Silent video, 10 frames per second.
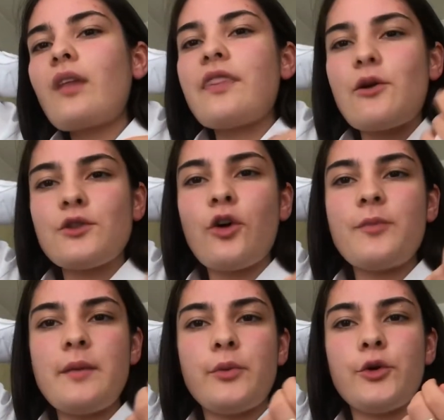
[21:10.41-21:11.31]
there was a lot of
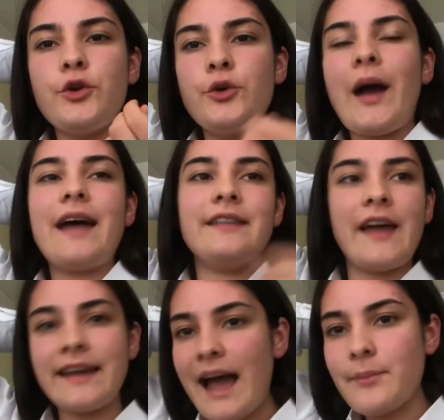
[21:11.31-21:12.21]
people who had
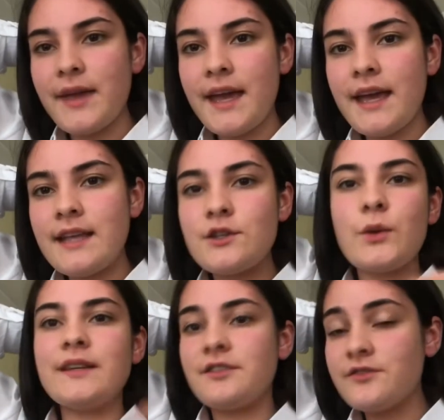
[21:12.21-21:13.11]
their gap years,
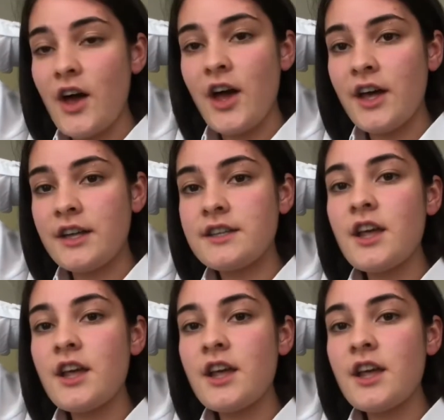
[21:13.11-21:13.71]
who had deferred,